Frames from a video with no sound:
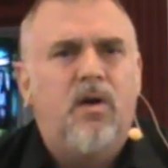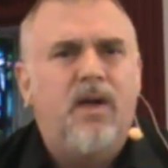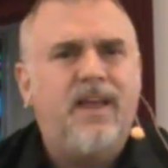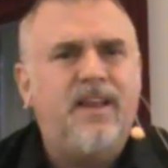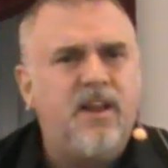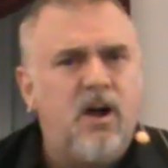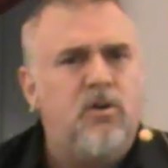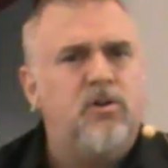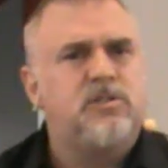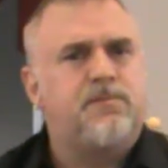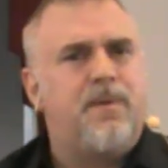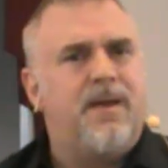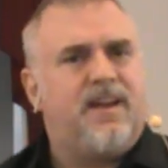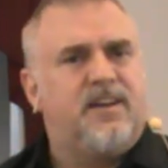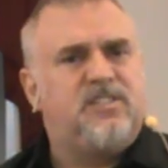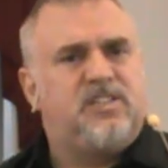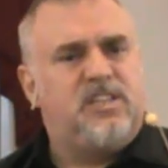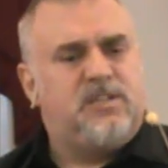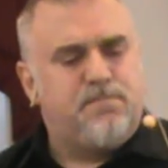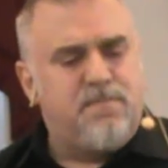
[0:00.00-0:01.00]
He knows
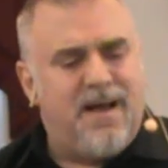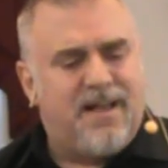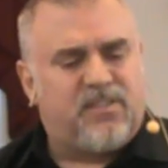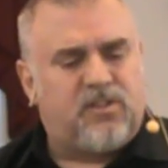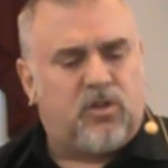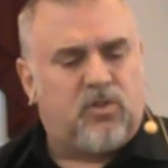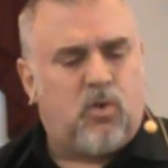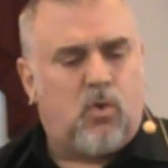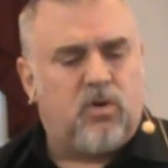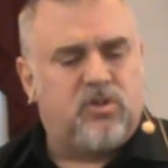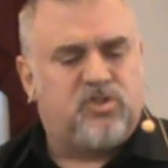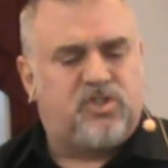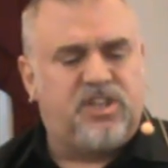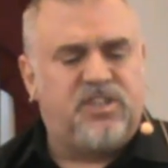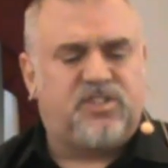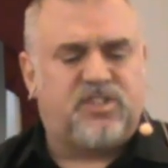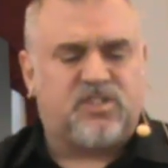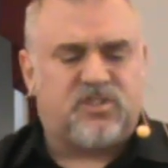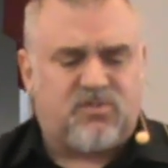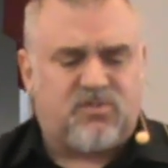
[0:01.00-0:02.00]
because he's met the Lord Jesus